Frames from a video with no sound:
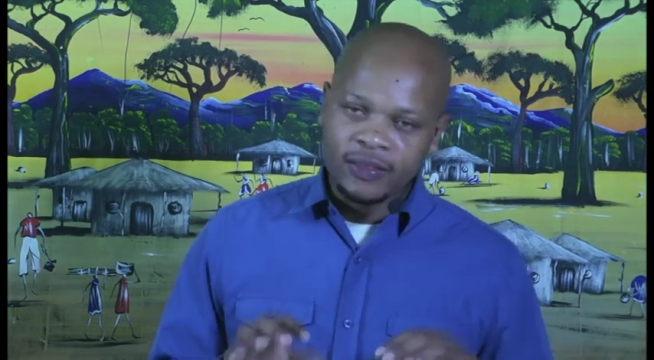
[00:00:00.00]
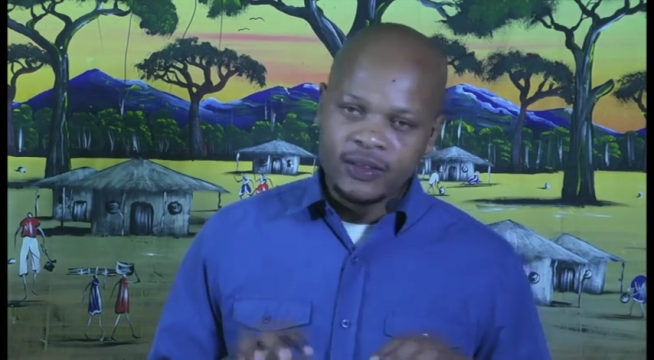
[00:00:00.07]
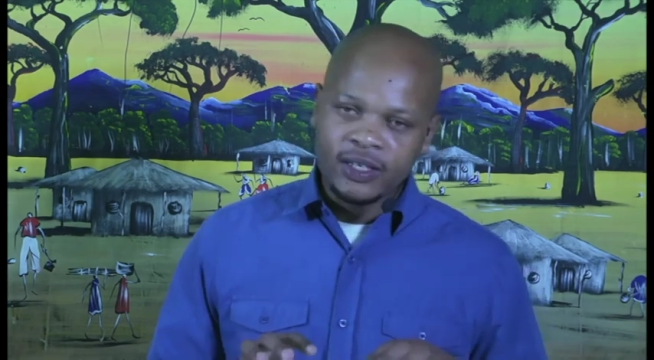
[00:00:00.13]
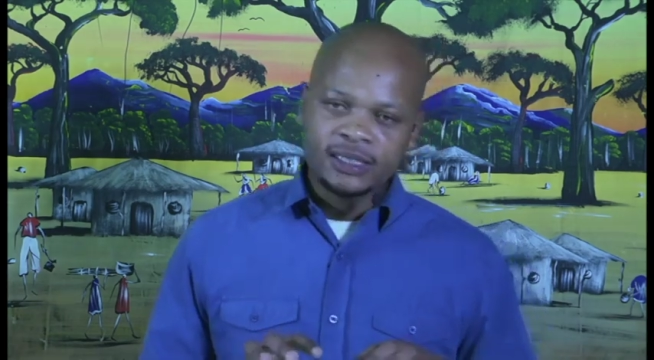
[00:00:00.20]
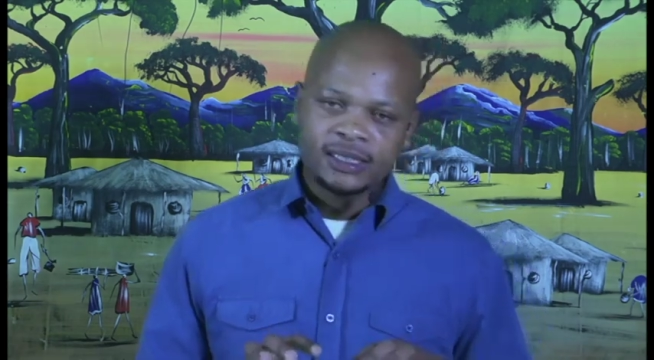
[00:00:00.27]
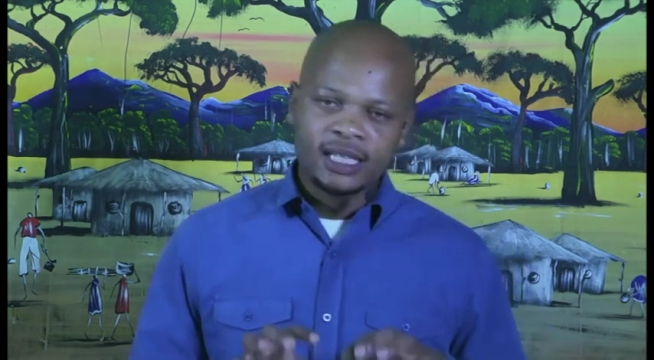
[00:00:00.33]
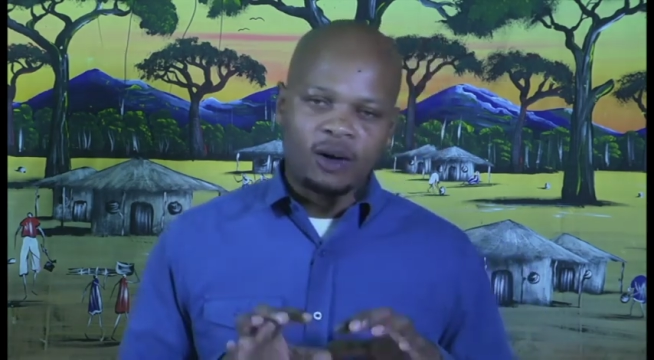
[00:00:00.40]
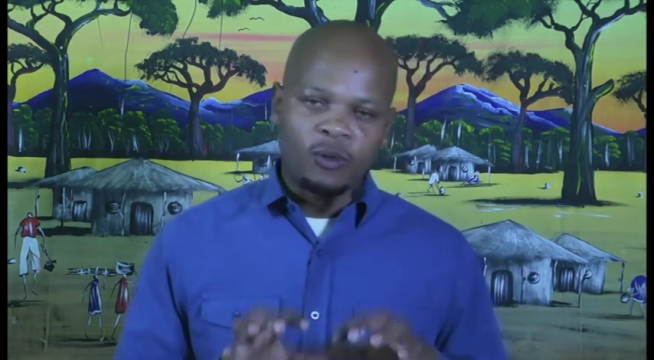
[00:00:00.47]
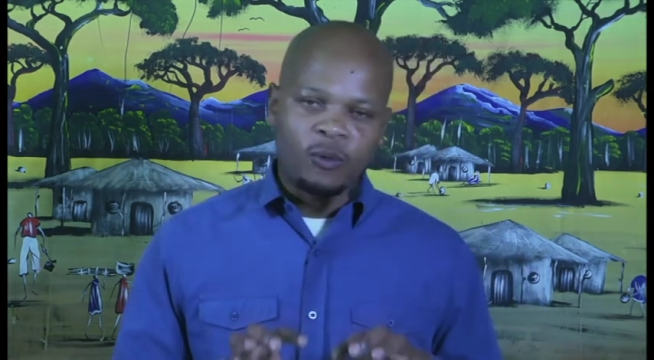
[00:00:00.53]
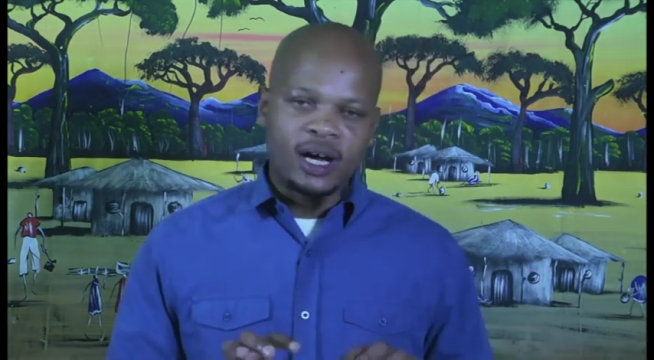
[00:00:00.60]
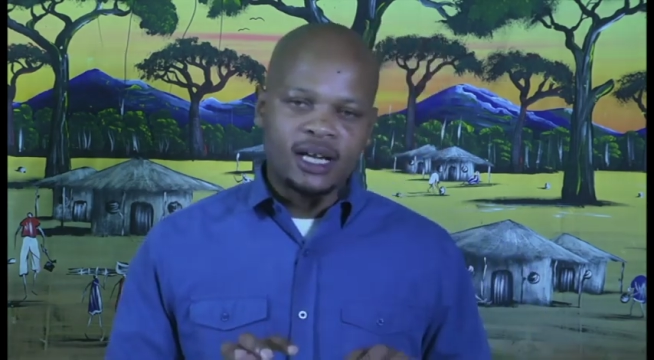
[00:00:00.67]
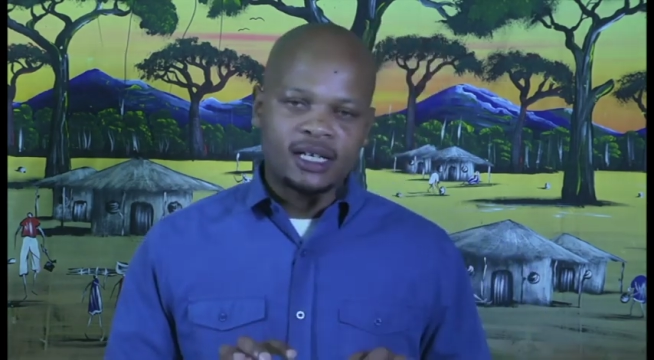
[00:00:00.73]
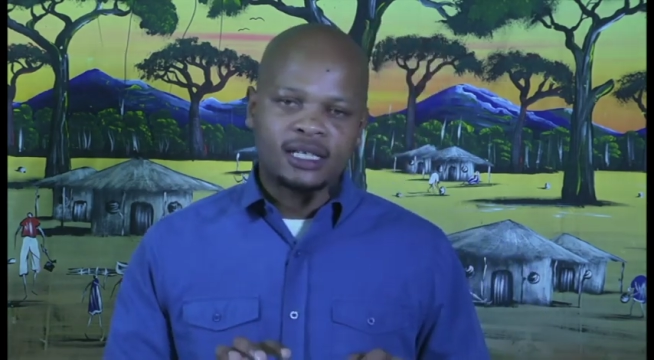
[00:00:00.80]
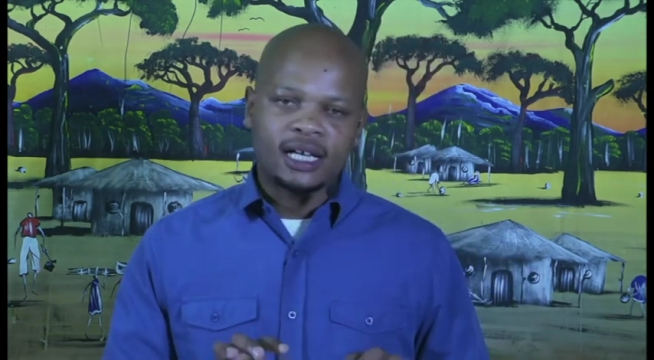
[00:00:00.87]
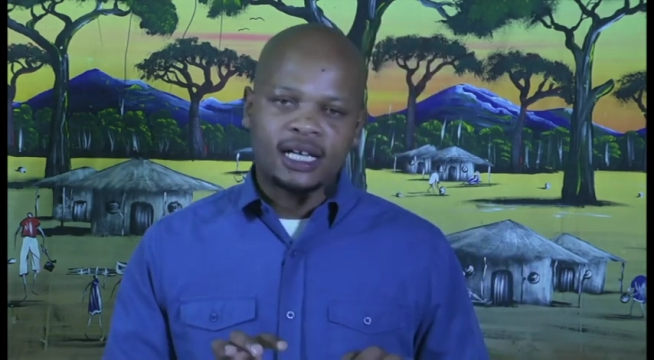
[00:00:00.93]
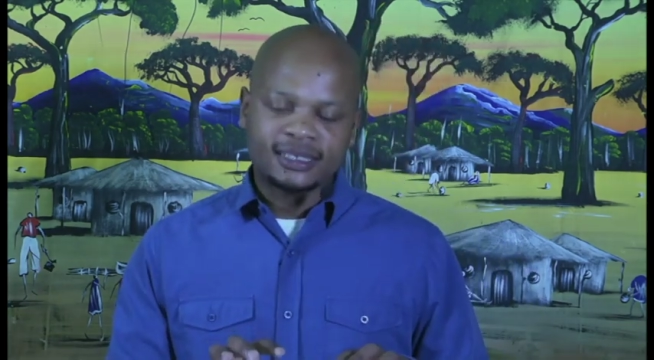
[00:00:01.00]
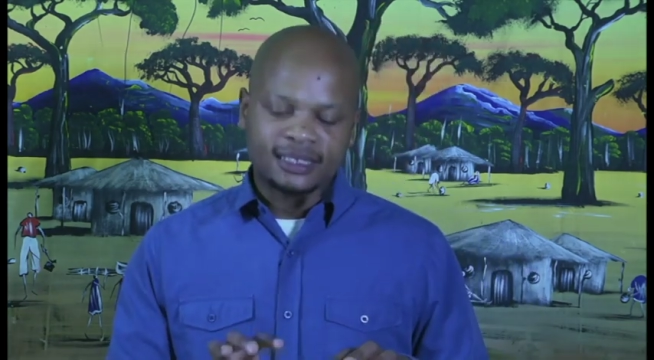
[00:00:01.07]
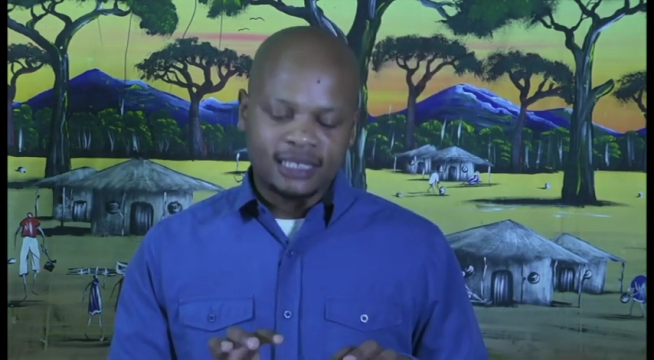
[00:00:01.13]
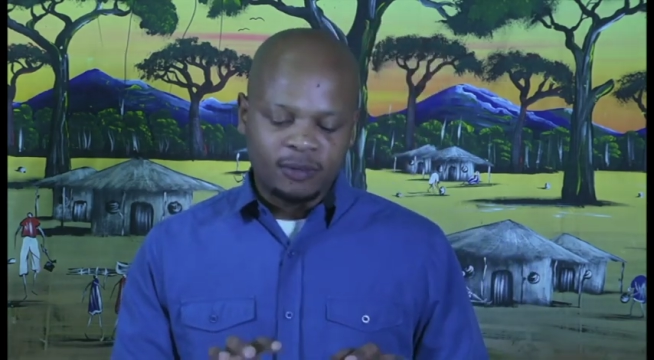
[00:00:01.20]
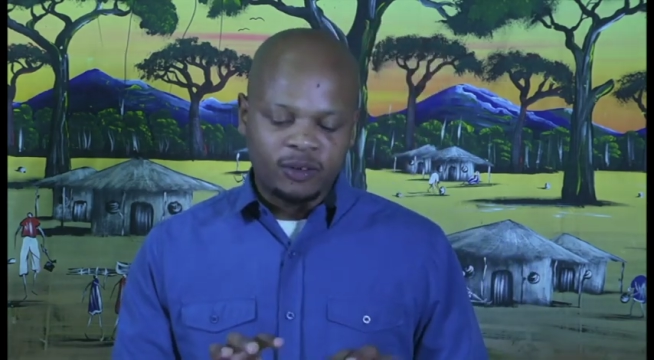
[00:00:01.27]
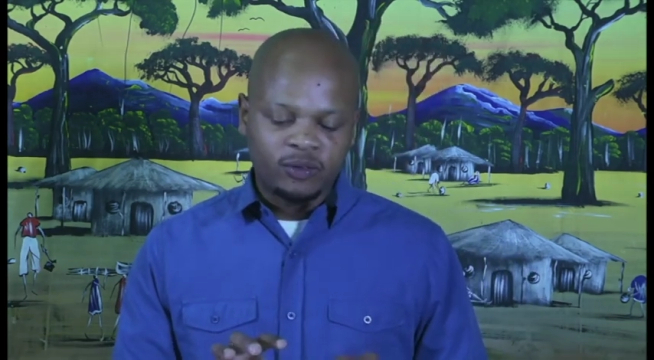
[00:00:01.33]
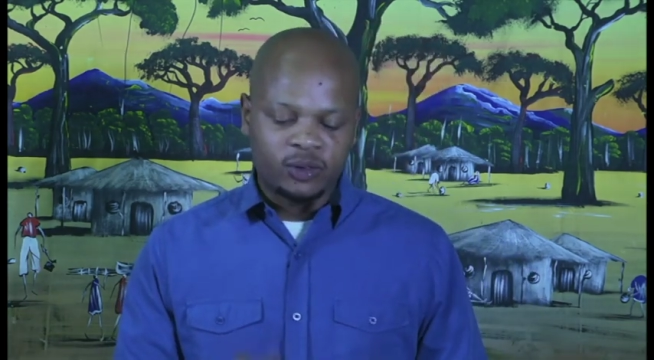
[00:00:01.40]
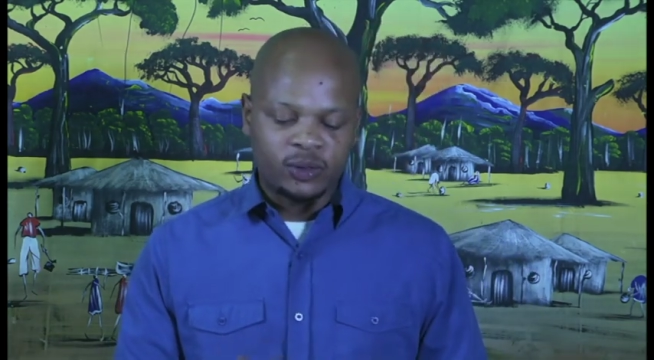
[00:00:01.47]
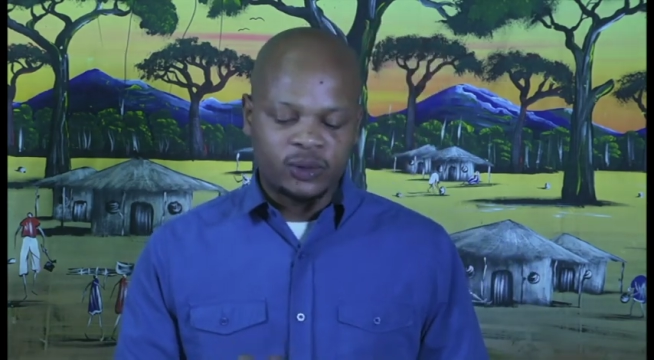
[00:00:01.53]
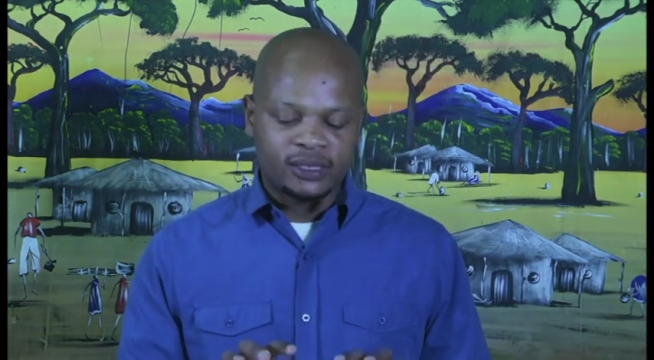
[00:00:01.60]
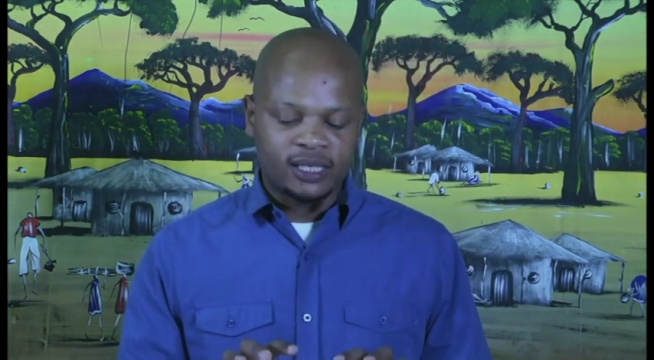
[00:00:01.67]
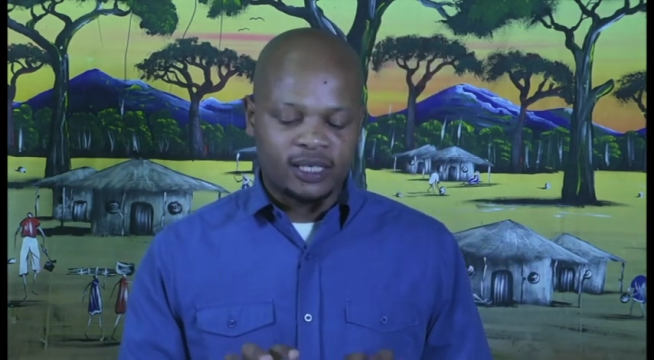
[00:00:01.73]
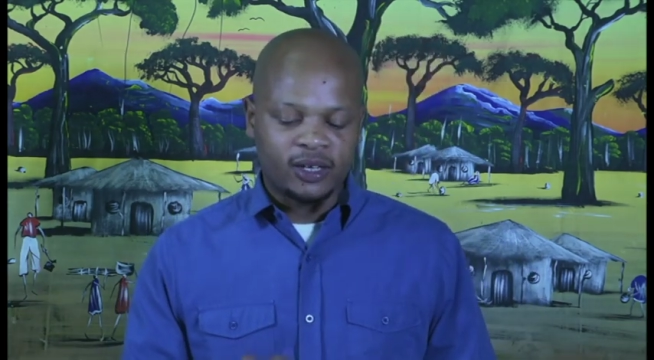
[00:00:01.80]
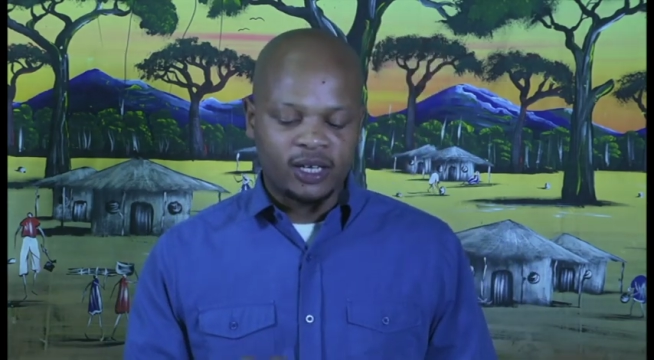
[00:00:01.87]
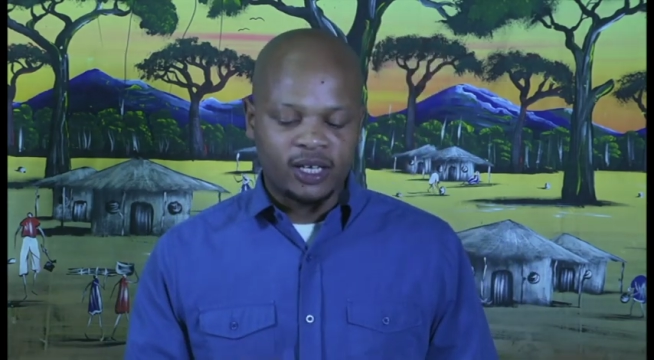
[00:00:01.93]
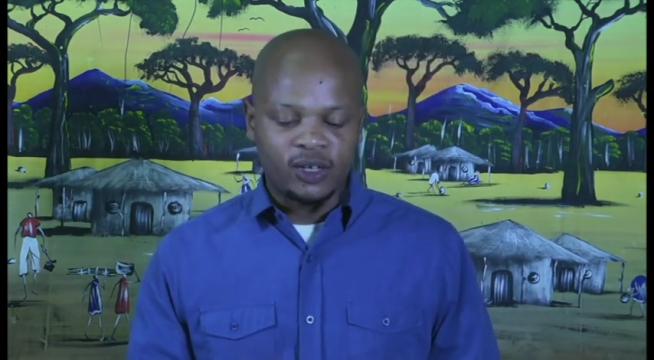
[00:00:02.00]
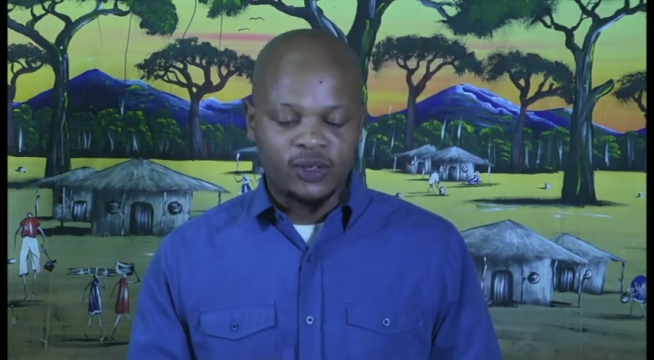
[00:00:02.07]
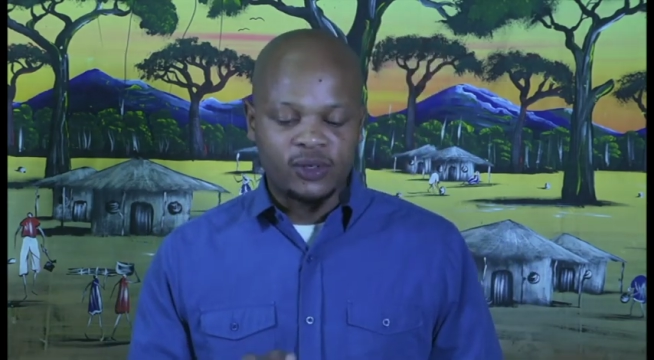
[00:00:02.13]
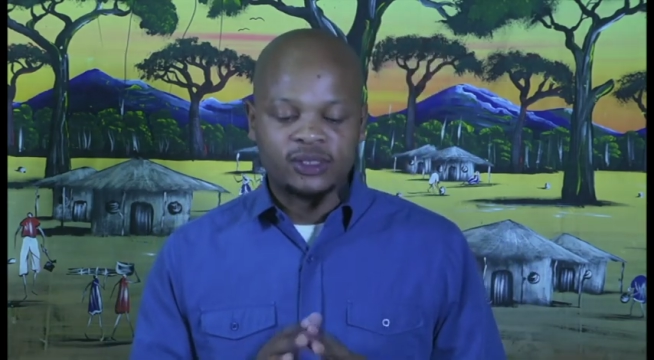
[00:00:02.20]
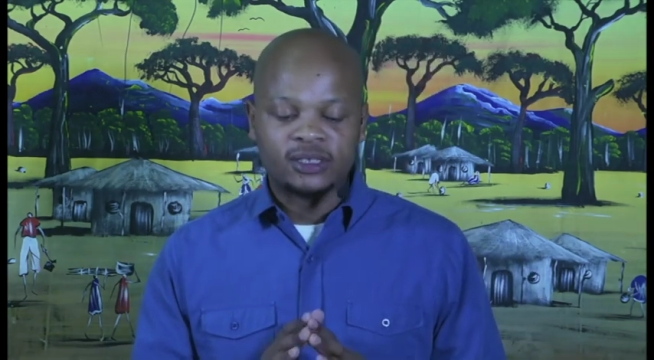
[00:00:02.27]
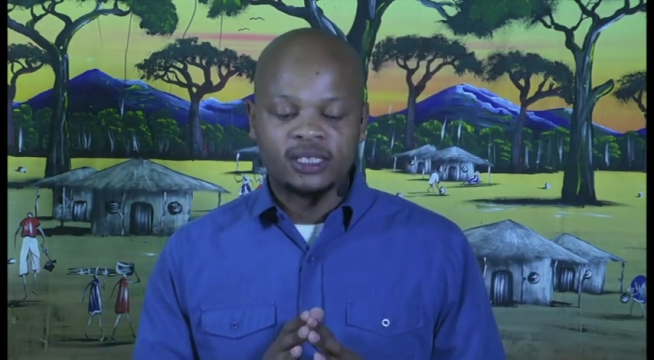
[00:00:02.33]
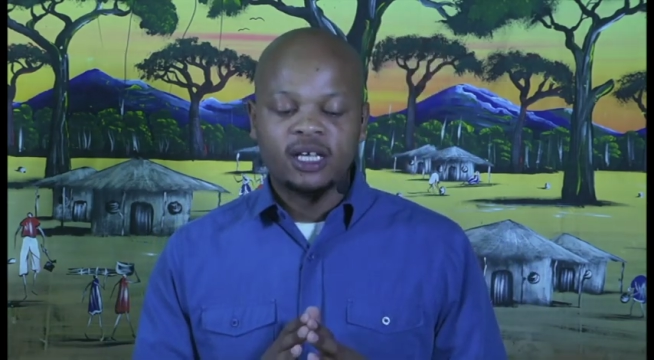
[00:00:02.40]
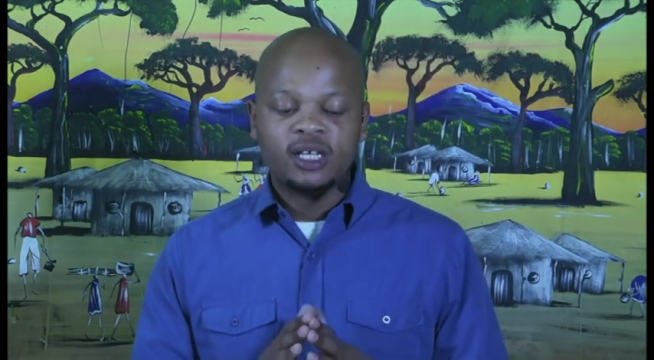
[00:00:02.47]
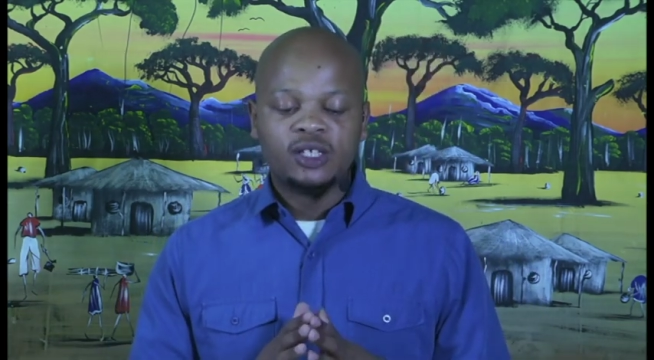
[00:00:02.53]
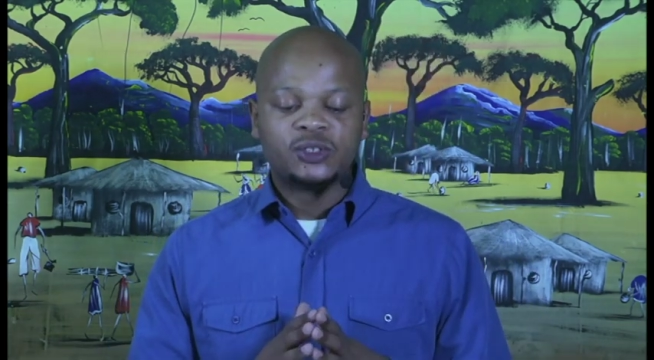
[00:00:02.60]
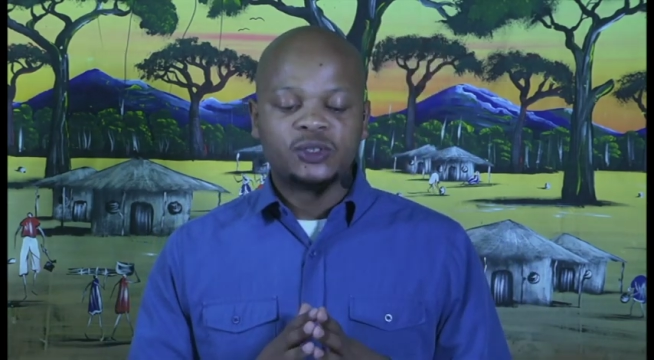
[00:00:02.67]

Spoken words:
These are some of those that you can use